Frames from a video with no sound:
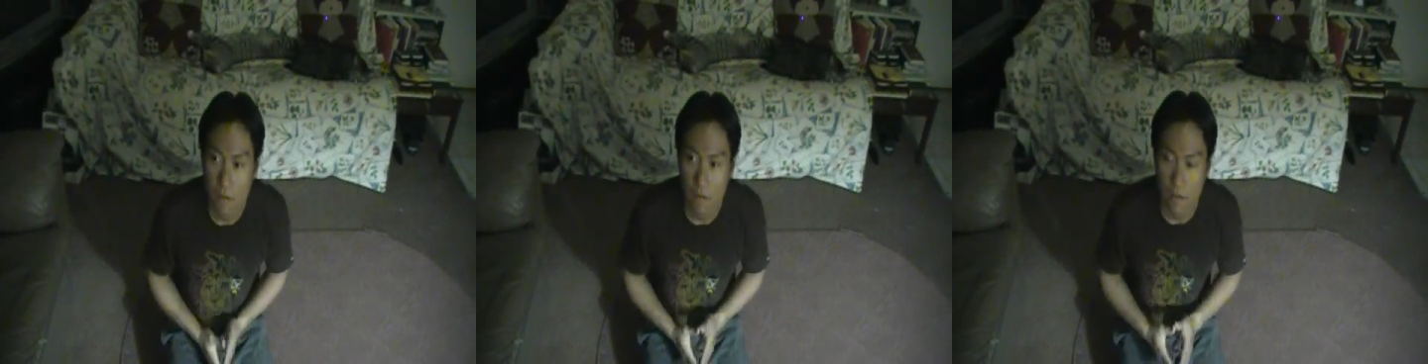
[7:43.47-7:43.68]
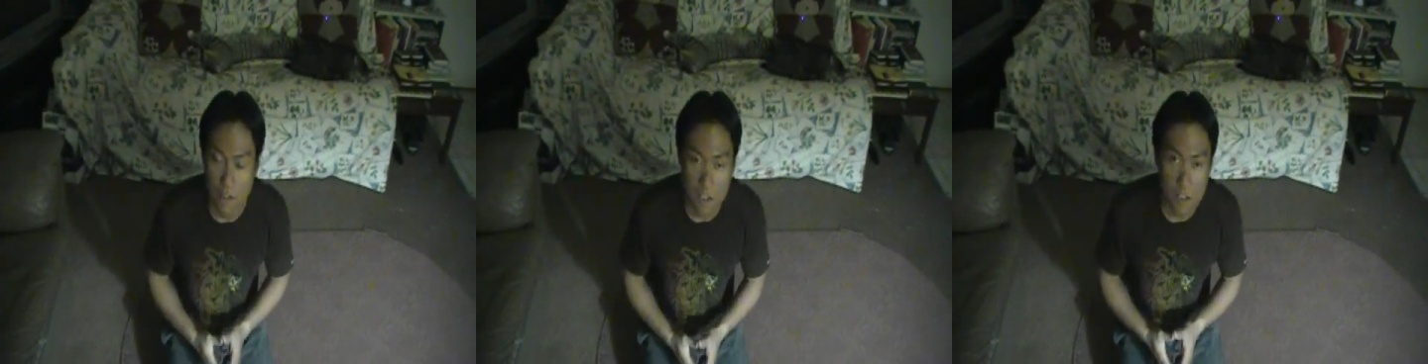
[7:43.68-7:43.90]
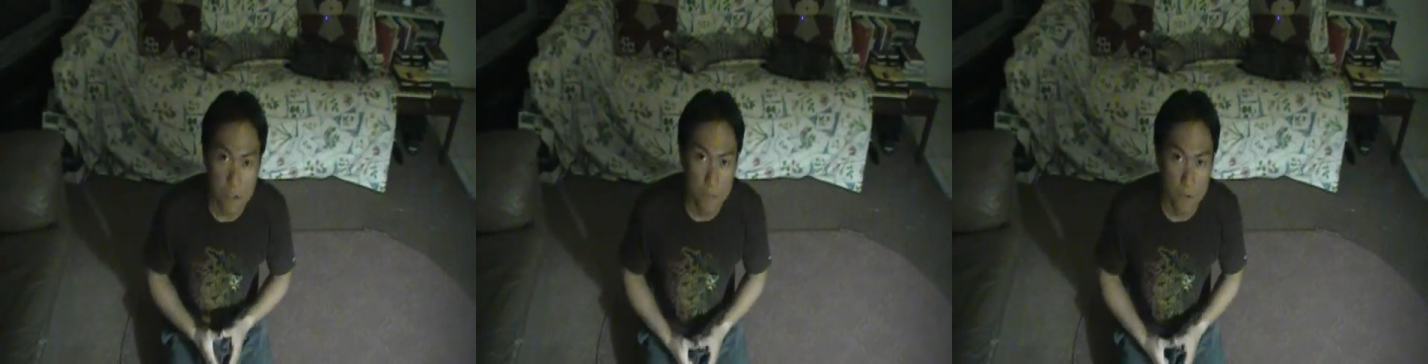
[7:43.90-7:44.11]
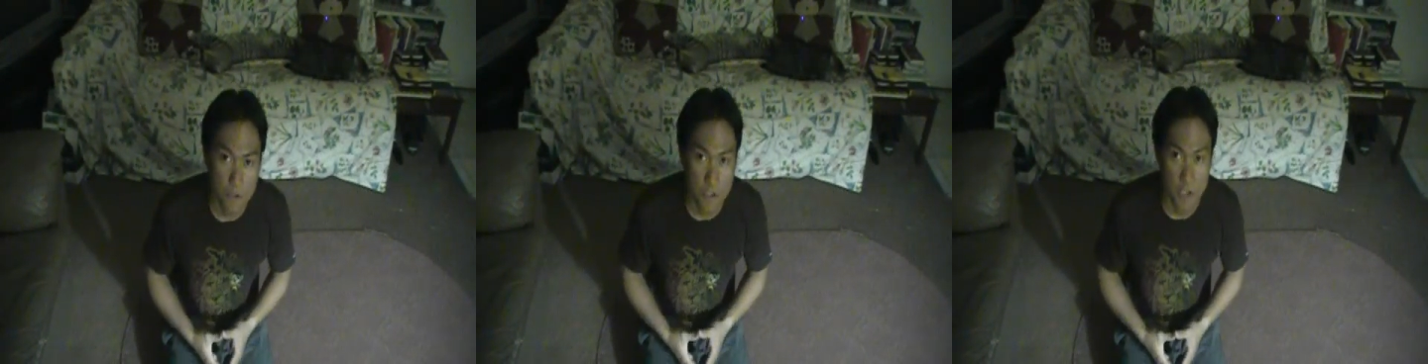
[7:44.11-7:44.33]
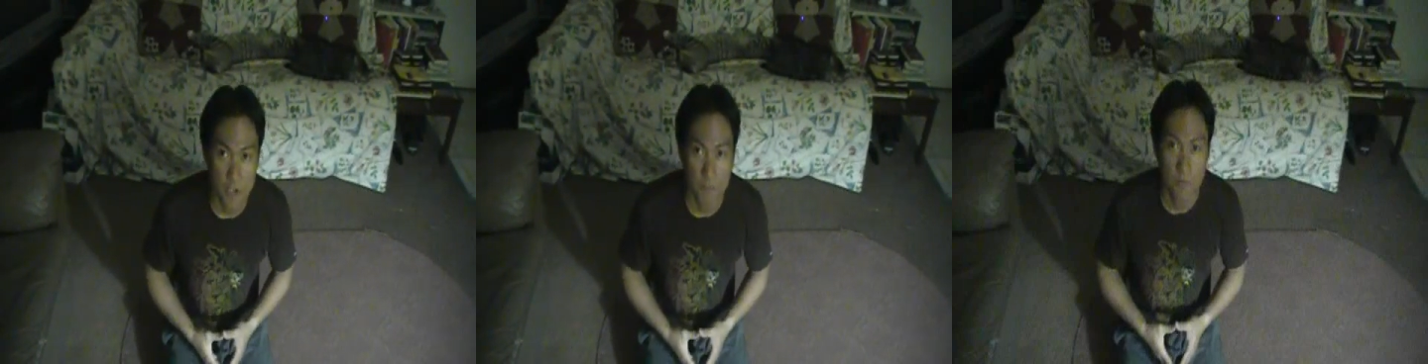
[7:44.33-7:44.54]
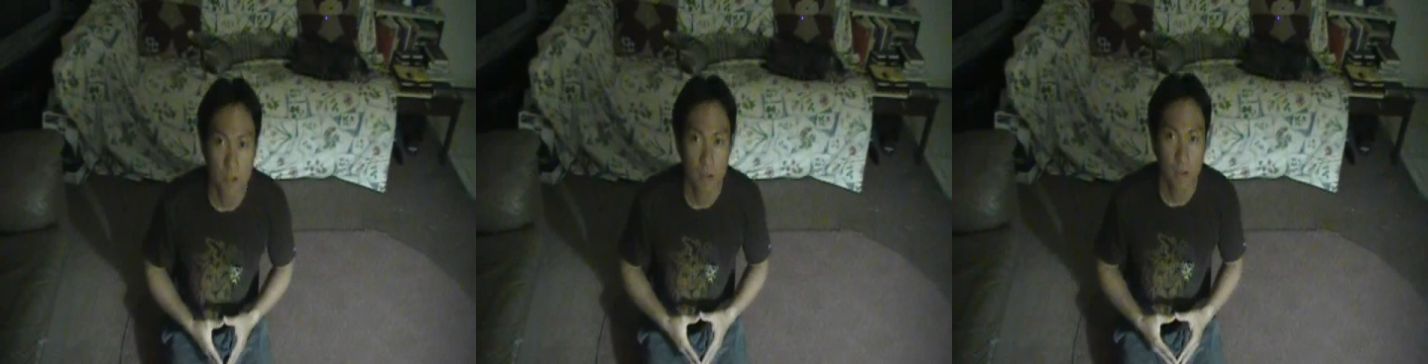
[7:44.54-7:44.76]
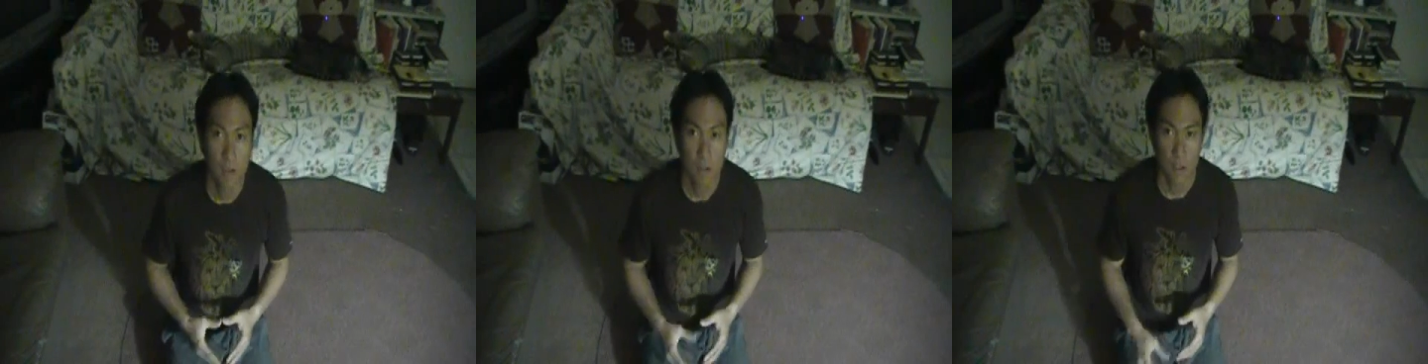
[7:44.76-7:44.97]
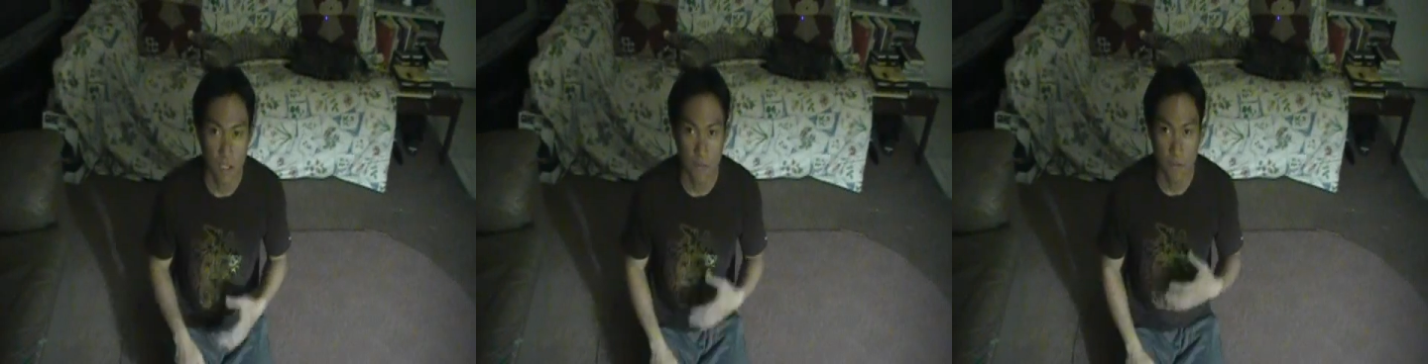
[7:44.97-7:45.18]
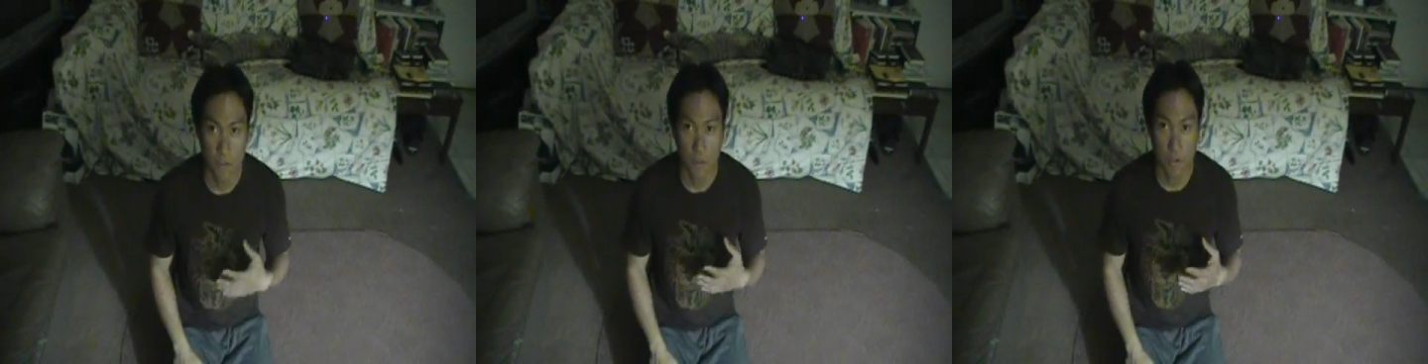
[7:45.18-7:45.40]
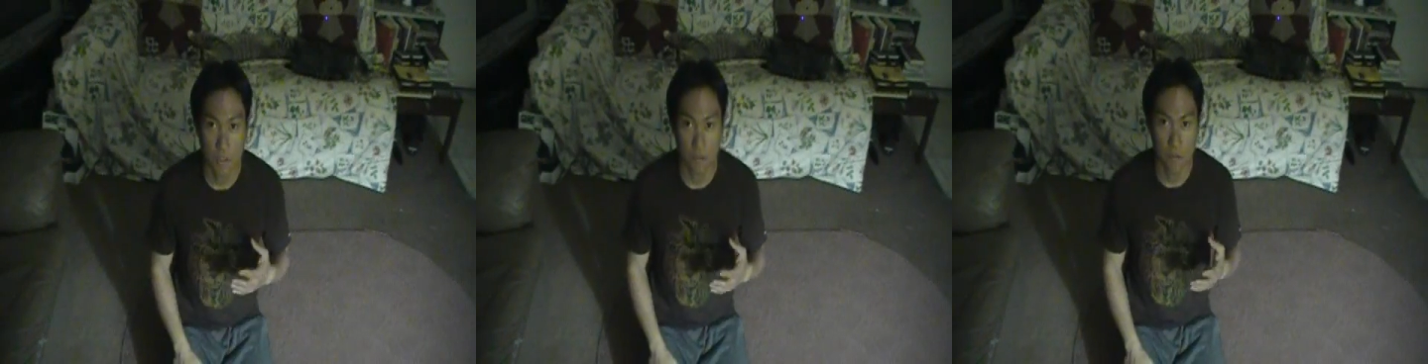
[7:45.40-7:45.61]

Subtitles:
This push-up, even though it